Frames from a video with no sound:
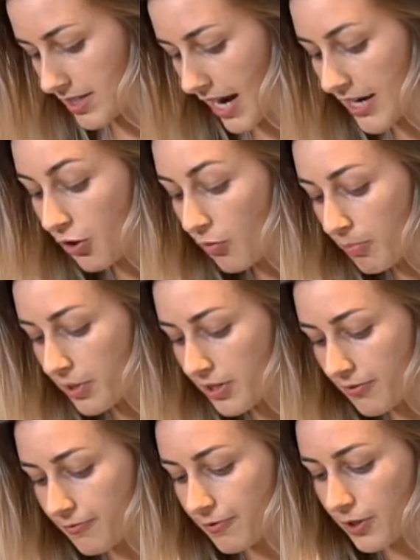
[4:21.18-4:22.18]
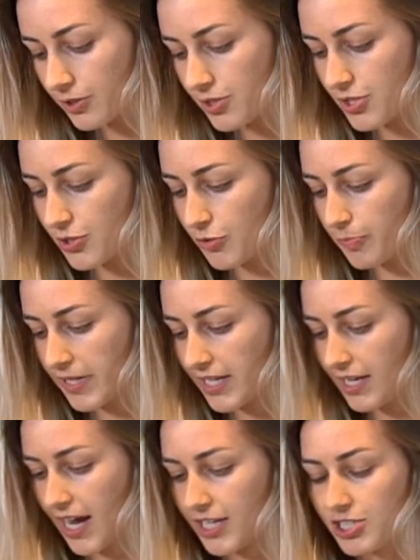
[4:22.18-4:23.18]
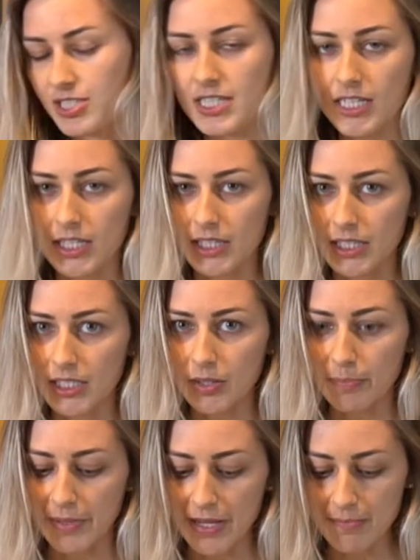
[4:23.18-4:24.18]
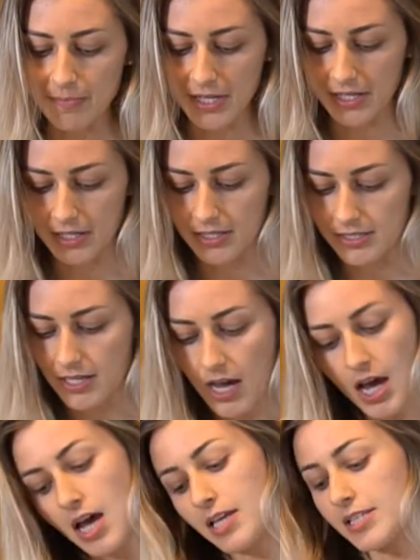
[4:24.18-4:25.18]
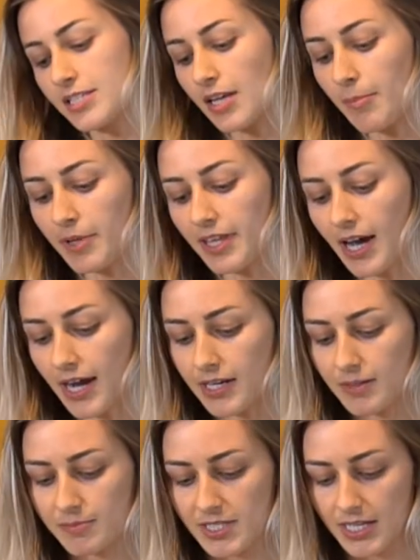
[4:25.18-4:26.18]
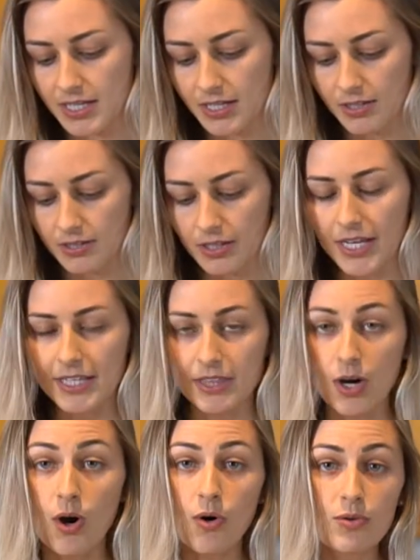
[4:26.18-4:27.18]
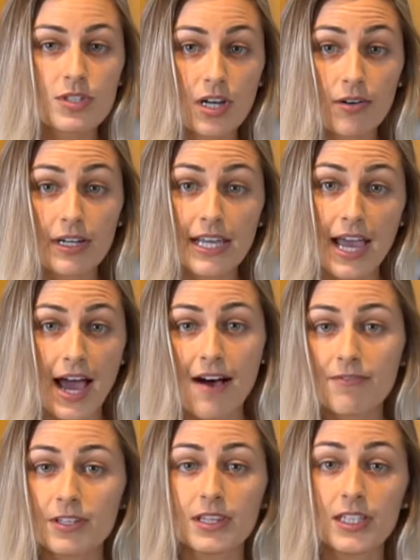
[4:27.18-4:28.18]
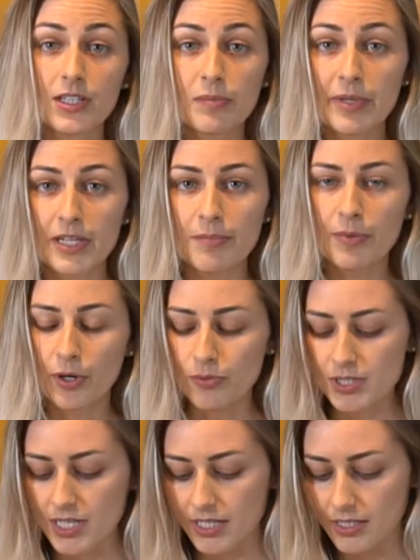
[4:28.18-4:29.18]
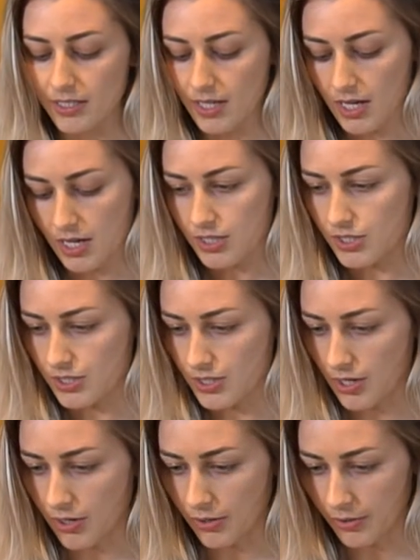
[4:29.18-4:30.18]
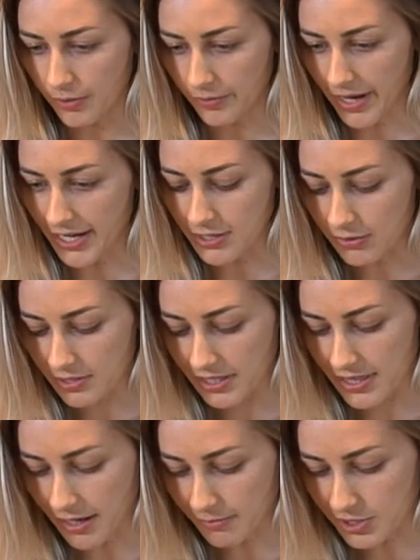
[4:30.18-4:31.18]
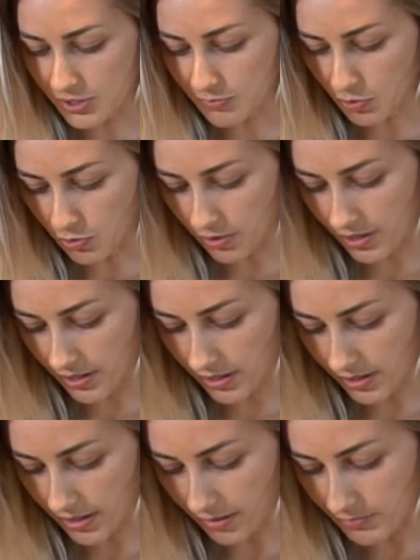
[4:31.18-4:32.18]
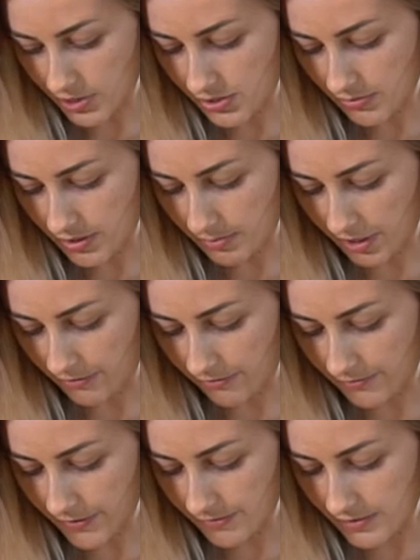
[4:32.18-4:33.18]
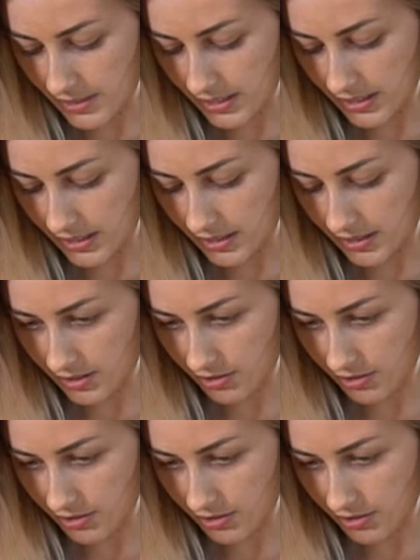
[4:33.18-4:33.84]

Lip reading: don't put a full scoop in, I just need a little bit because some of the items in here, like the oats, already have a little bit of protein. So I don't need that much more. I'm just doing about 15